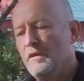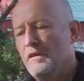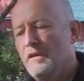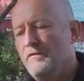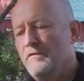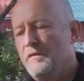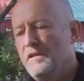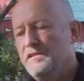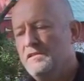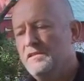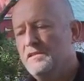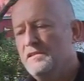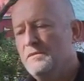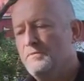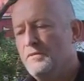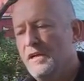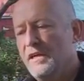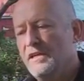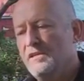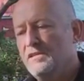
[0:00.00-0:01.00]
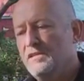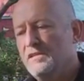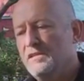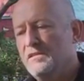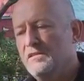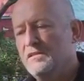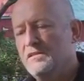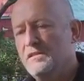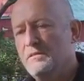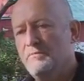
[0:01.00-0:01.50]
if this is a branch and
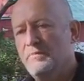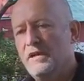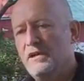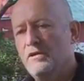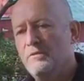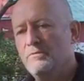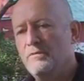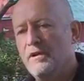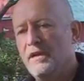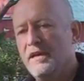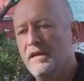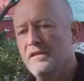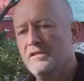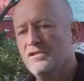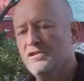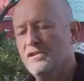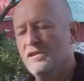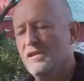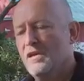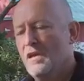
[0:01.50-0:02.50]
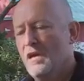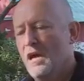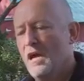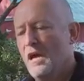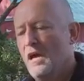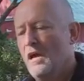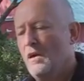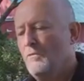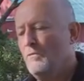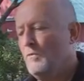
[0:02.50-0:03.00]
this is a bigger branch,
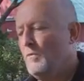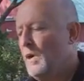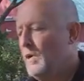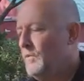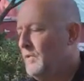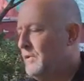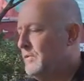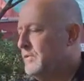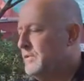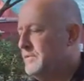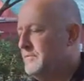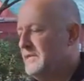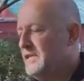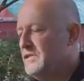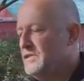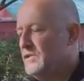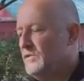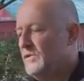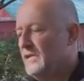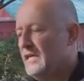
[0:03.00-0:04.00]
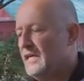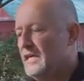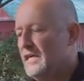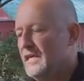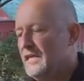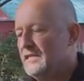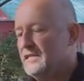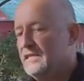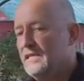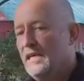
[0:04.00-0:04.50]
what we would be doing
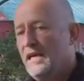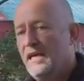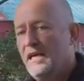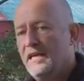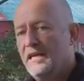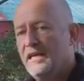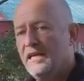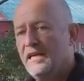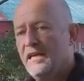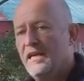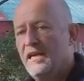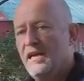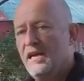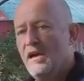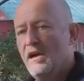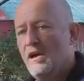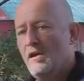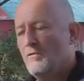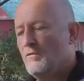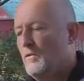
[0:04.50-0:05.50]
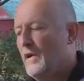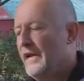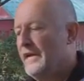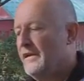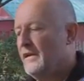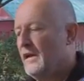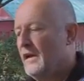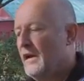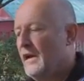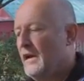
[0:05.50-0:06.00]
is cutting right